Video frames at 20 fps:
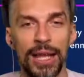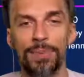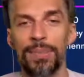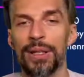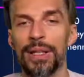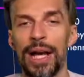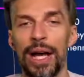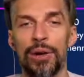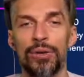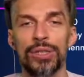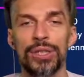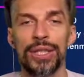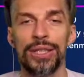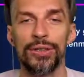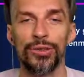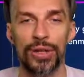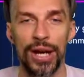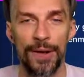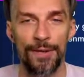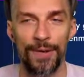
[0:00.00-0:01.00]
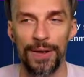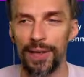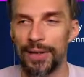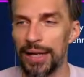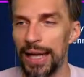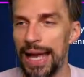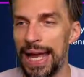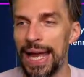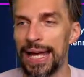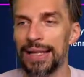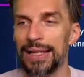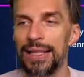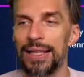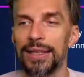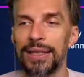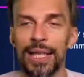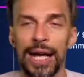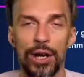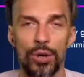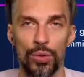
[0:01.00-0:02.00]
be launched in Refit and
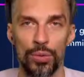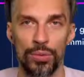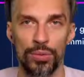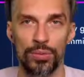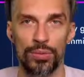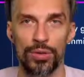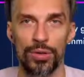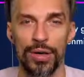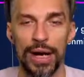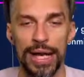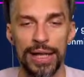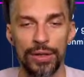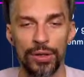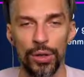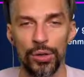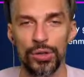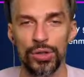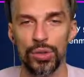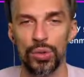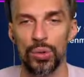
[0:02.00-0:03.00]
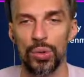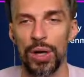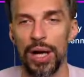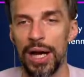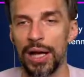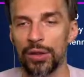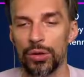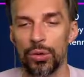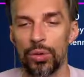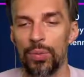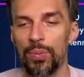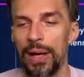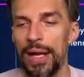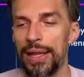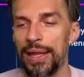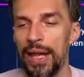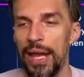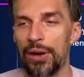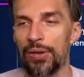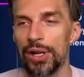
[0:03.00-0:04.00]
in Tarum, right? Those two are two
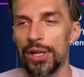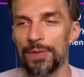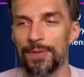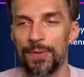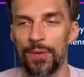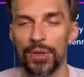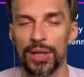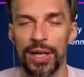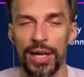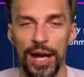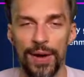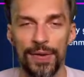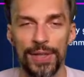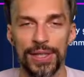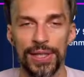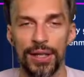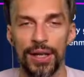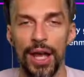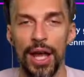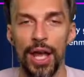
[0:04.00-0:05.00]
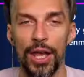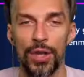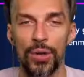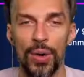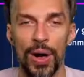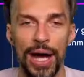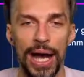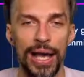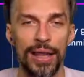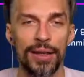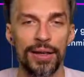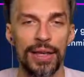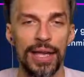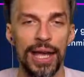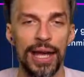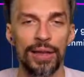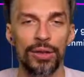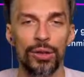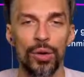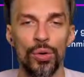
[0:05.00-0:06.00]
main areas for the harvester. You either
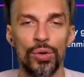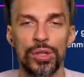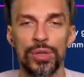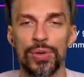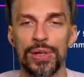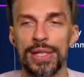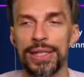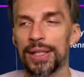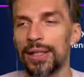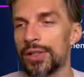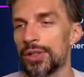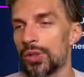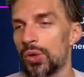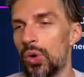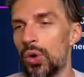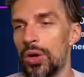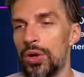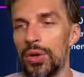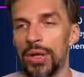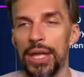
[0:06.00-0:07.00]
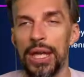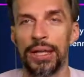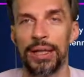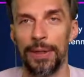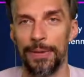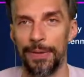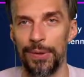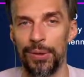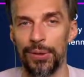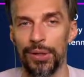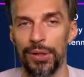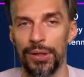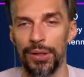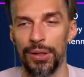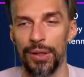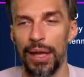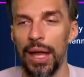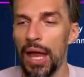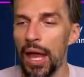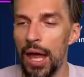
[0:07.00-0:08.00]
get those crystals or you get the fuel.
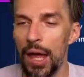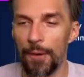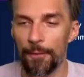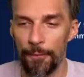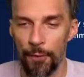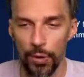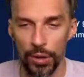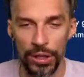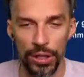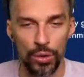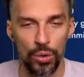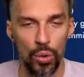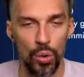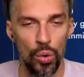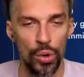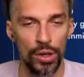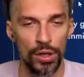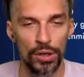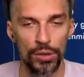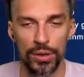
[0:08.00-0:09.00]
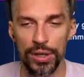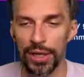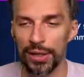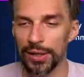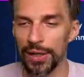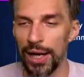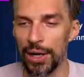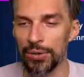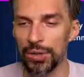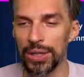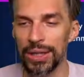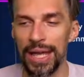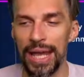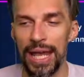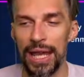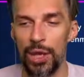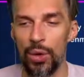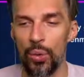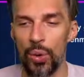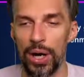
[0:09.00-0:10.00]
For the quartz, you can launch it
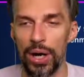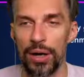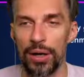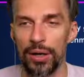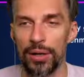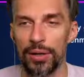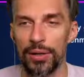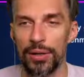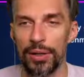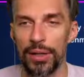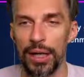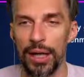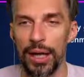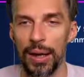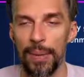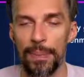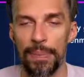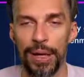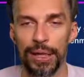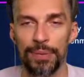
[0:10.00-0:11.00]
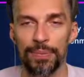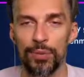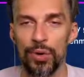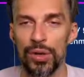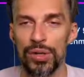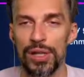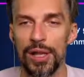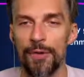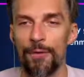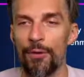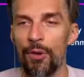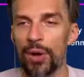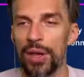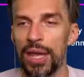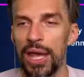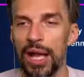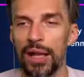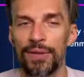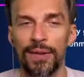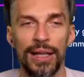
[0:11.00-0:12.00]
anywhere, but mostly for
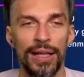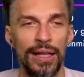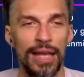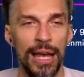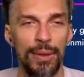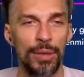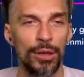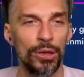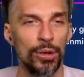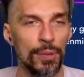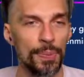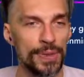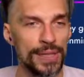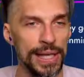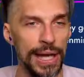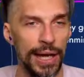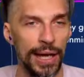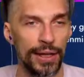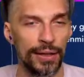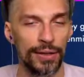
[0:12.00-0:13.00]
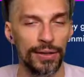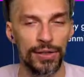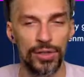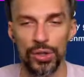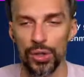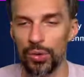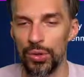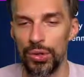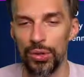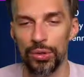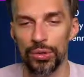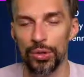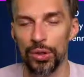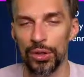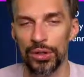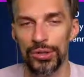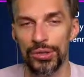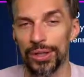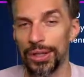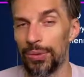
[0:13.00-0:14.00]
Kelva, Limit, or Psion. So you
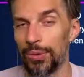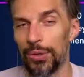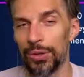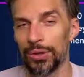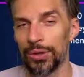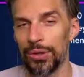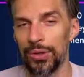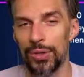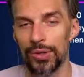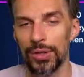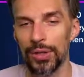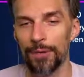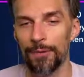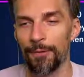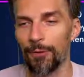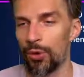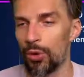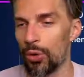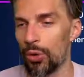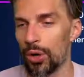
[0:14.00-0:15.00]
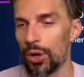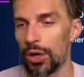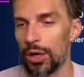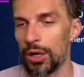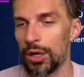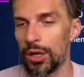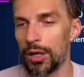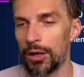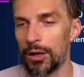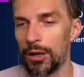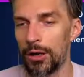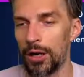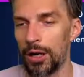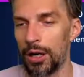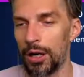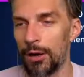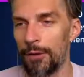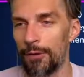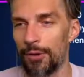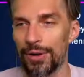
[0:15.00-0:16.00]
don't really want to use it
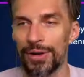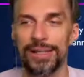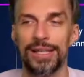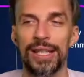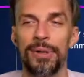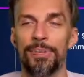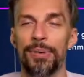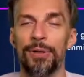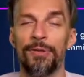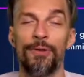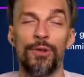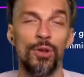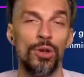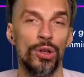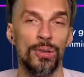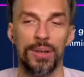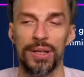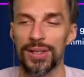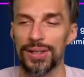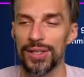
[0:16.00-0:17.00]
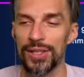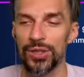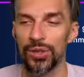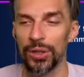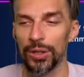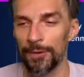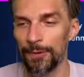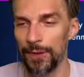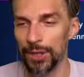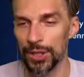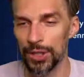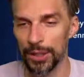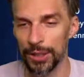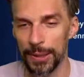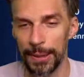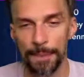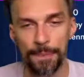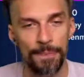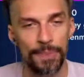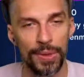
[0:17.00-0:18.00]
for example, fuel, because it's not efficient.
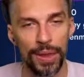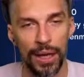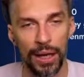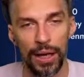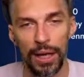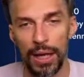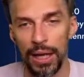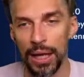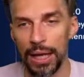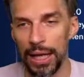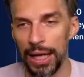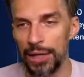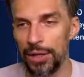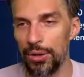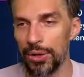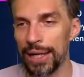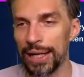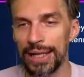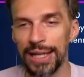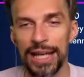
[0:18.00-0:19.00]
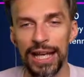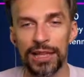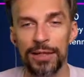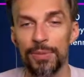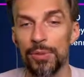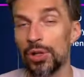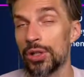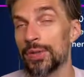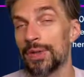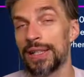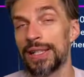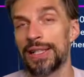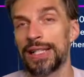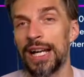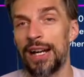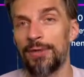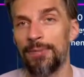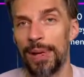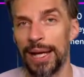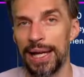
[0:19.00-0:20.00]
And you can get most of the
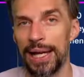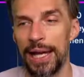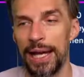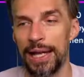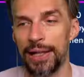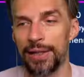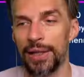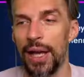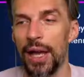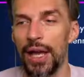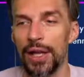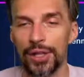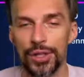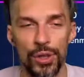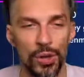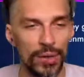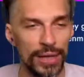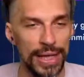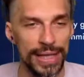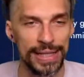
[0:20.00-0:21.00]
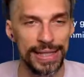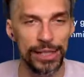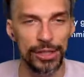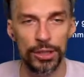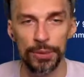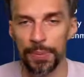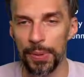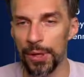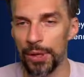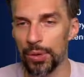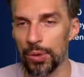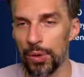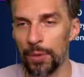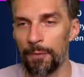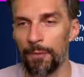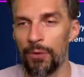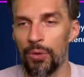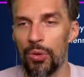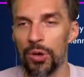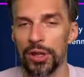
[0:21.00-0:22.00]
stuff by hand. So that's actually pretty cool.
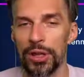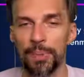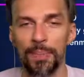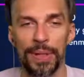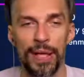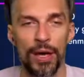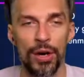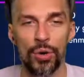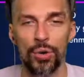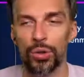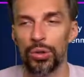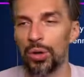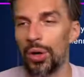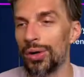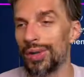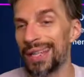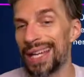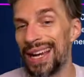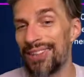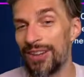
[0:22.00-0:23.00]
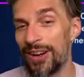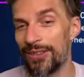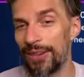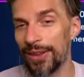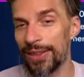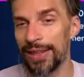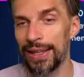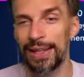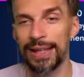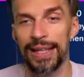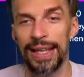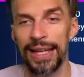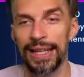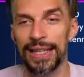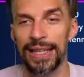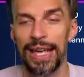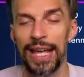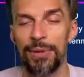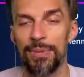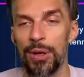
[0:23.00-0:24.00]
For the player who don't have everything,
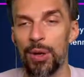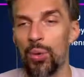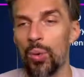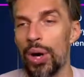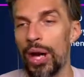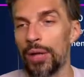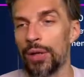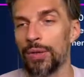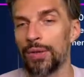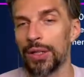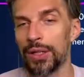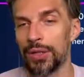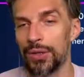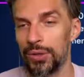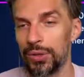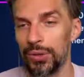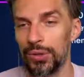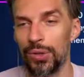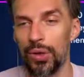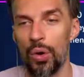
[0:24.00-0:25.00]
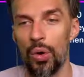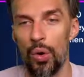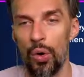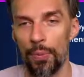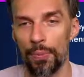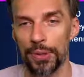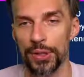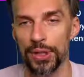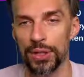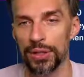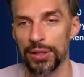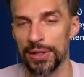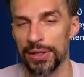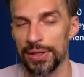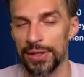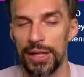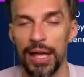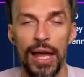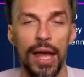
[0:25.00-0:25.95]
that can be one of the good options.